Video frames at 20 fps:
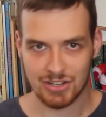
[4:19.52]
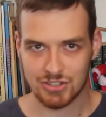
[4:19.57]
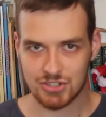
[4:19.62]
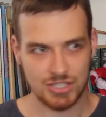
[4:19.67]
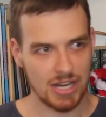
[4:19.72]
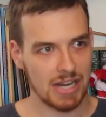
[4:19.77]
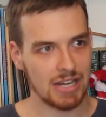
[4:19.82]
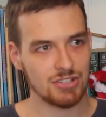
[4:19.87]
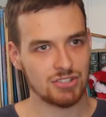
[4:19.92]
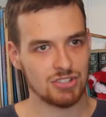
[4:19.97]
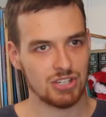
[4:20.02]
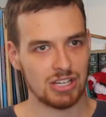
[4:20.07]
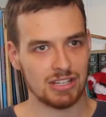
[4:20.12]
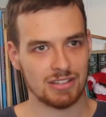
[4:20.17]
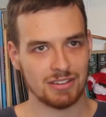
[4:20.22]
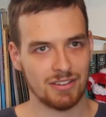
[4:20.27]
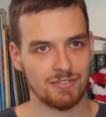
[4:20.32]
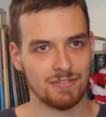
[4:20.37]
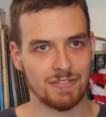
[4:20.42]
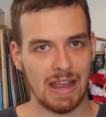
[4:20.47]

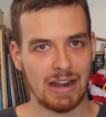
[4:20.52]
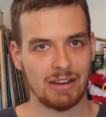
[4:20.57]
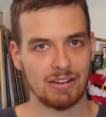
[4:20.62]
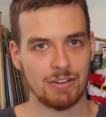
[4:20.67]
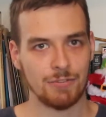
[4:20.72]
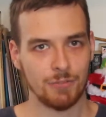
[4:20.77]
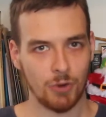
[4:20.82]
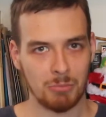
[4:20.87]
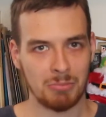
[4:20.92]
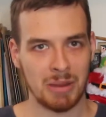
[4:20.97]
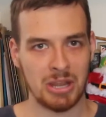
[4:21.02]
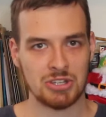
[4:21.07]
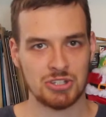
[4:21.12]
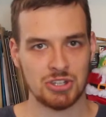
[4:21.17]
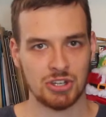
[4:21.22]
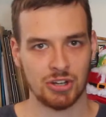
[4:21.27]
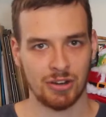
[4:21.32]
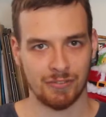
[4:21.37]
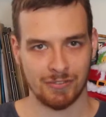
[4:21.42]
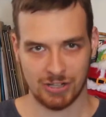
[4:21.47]
changing the very
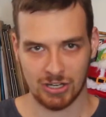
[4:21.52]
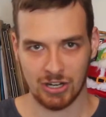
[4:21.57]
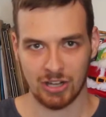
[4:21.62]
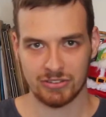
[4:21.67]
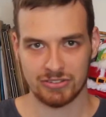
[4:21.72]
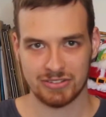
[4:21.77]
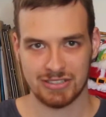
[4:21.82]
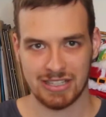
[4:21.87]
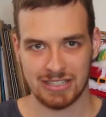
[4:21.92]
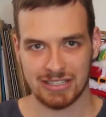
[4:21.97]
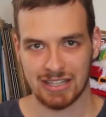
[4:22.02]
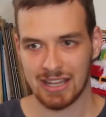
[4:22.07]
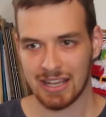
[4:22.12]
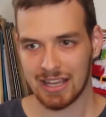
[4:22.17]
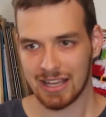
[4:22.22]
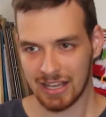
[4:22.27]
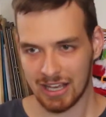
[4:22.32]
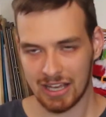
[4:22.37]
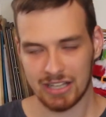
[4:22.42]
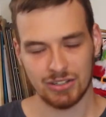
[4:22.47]
formation of a continent
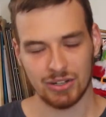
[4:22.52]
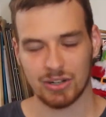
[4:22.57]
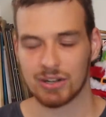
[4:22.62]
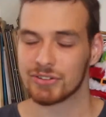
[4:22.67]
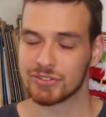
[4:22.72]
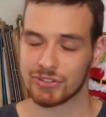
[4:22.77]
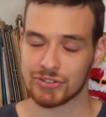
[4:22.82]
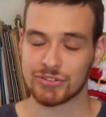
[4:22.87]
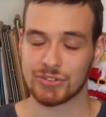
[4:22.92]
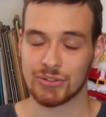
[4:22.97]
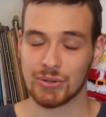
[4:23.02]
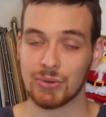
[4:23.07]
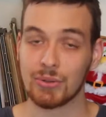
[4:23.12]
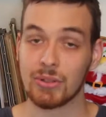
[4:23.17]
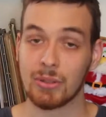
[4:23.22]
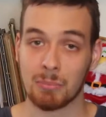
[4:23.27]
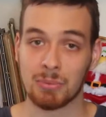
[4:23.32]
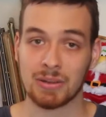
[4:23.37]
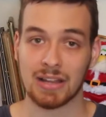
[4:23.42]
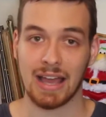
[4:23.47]
in order to
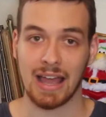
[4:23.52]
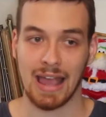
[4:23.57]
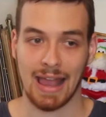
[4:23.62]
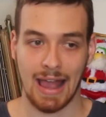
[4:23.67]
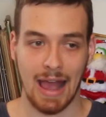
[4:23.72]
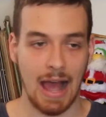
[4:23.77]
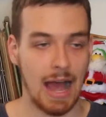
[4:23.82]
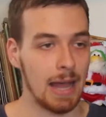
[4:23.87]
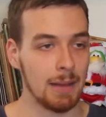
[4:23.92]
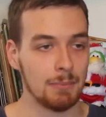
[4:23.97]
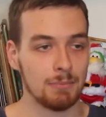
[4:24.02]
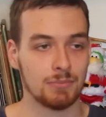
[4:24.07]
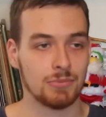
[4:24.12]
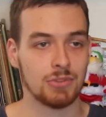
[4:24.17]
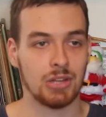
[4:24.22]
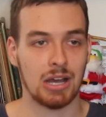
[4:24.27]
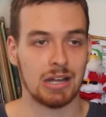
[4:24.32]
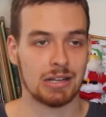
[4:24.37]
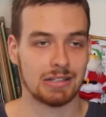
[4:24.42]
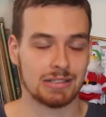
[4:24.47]
suit the play. I'm
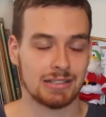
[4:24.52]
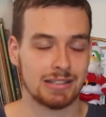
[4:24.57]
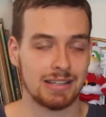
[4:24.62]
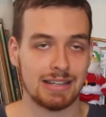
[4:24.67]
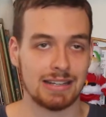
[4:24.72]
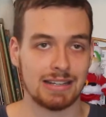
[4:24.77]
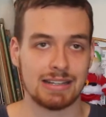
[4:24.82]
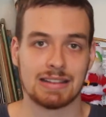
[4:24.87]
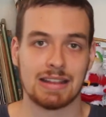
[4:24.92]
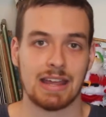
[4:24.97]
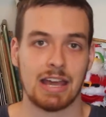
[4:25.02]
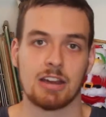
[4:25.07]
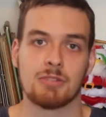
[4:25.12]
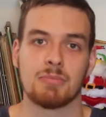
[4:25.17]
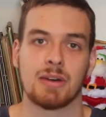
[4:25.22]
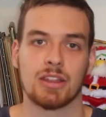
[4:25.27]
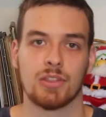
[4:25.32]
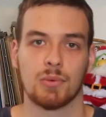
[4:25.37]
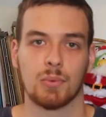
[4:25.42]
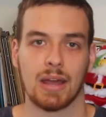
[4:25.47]
not kidding there,
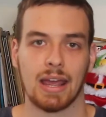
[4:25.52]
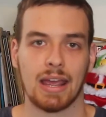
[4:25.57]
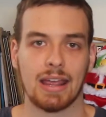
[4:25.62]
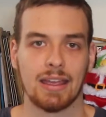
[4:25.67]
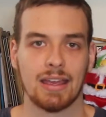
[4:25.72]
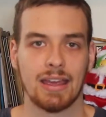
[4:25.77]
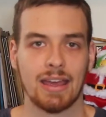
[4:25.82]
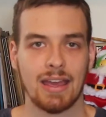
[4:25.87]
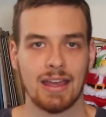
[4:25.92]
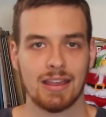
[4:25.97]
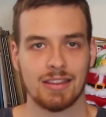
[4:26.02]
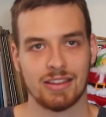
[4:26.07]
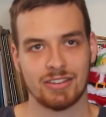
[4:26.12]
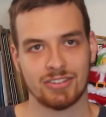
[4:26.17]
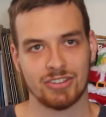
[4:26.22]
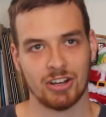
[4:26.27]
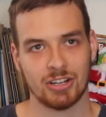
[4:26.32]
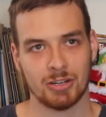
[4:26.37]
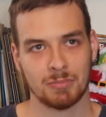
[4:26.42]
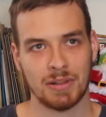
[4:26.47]
by the way. They
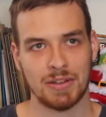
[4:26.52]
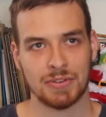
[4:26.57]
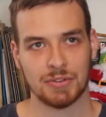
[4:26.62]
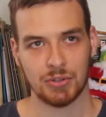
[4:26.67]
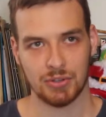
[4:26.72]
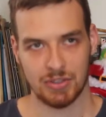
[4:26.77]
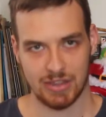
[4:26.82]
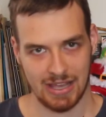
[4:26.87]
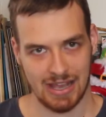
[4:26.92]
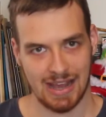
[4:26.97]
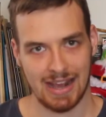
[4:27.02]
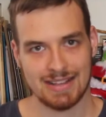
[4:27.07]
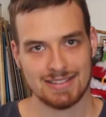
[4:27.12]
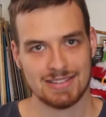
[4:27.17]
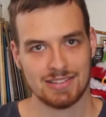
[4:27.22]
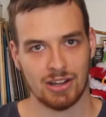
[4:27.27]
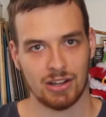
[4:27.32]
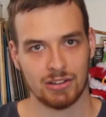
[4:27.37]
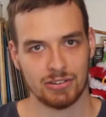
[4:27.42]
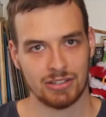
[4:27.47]
start in a place called the
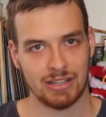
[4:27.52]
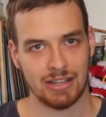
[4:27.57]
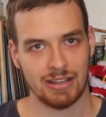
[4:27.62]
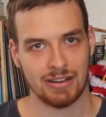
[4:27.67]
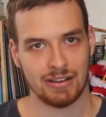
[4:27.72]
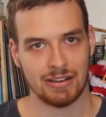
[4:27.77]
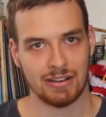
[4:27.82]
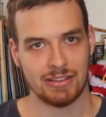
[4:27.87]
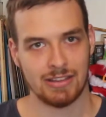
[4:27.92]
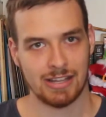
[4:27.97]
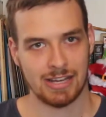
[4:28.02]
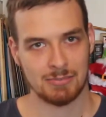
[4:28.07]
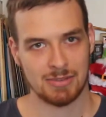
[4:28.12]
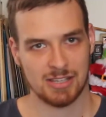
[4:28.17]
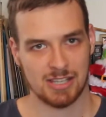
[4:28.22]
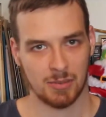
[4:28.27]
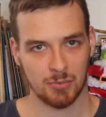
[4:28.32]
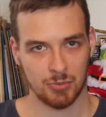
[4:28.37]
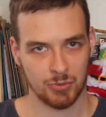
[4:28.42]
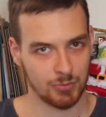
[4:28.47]
Ice Continent, then it
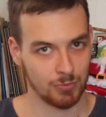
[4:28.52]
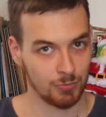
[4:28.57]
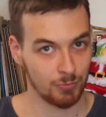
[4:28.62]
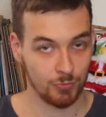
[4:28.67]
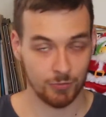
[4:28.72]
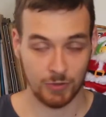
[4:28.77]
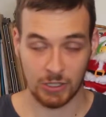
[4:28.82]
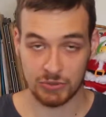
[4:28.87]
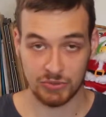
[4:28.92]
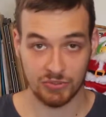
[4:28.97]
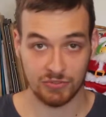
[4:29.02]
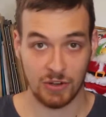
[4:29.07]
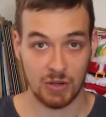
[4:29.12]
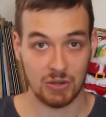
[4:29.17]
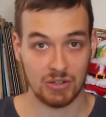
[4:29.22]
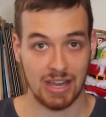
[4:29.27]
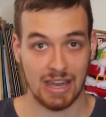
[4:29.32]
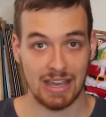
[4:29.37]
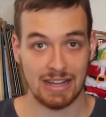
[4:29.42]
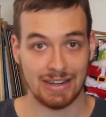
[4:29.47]
becomes filled with
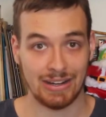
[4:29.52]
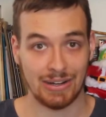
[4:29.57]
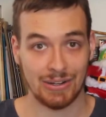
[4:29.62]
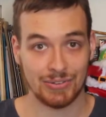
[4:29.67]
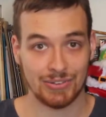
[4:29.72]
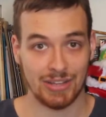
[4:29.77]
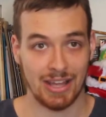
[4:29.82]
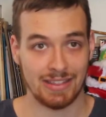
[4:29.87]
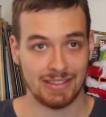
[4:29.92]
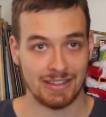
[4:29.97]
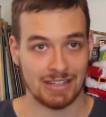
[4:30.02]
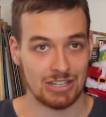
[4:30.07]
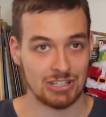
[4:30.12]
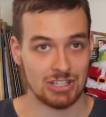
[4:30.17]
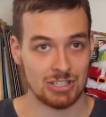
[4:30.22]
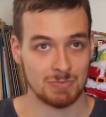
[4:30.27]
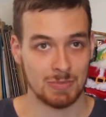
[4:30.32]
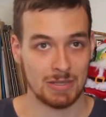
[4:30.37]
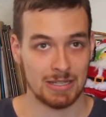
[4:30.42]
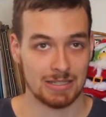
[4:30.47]
volcanoes, and then it
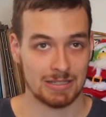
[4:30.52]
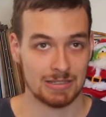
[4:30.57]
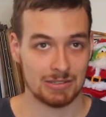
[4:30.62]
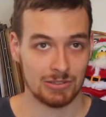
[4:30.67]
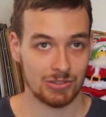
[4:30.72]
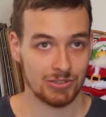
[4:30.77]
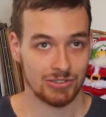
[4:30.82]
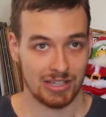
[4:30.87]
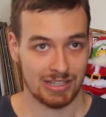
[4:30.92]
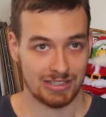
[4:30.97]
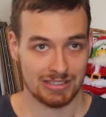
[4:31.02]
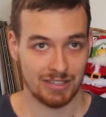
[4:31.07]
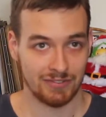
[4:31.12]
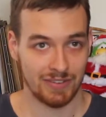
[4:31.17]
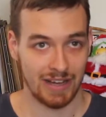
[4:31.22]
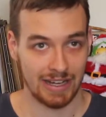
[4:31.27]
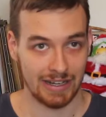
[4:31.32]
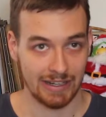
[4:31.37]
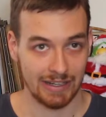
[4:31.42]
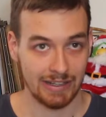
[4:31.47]
just looks like
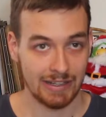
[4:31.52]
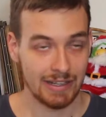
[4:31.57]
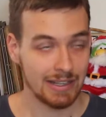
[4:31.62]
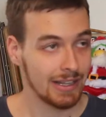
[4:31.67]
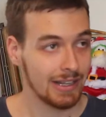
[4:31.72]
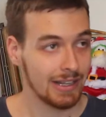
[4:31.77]
Nevada.